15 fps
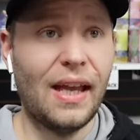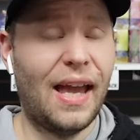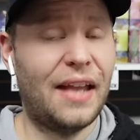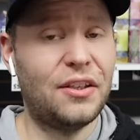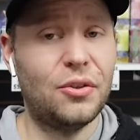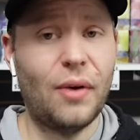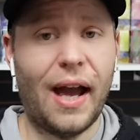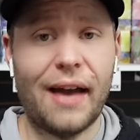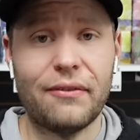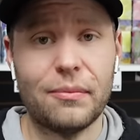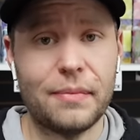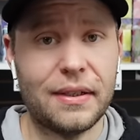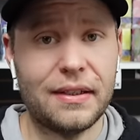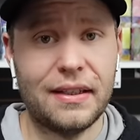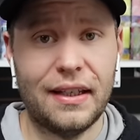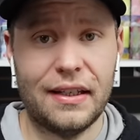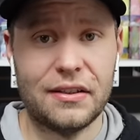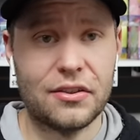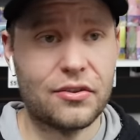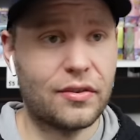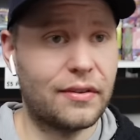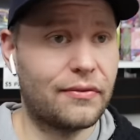and you haven't been in the
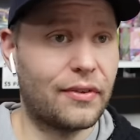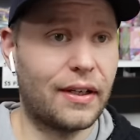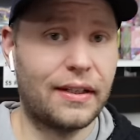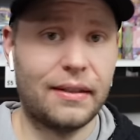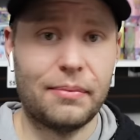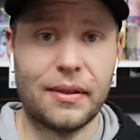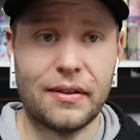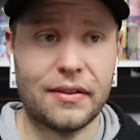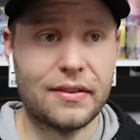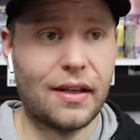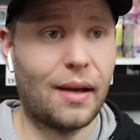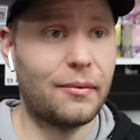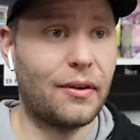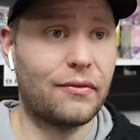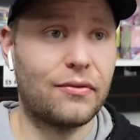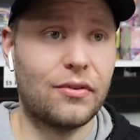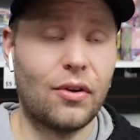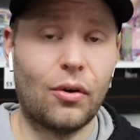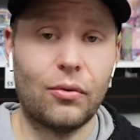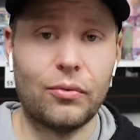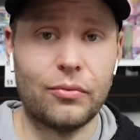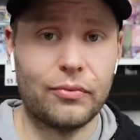industry for any period of time, you have
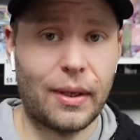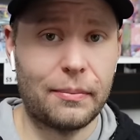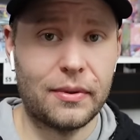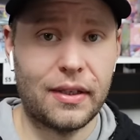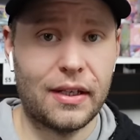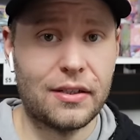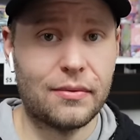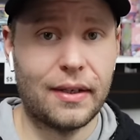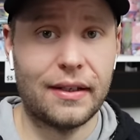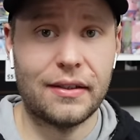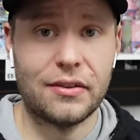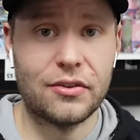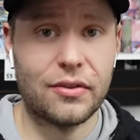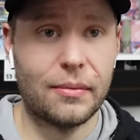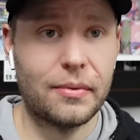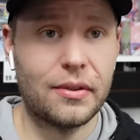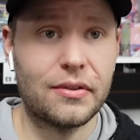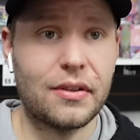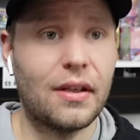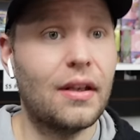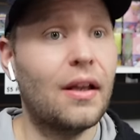no reputation with any distributors,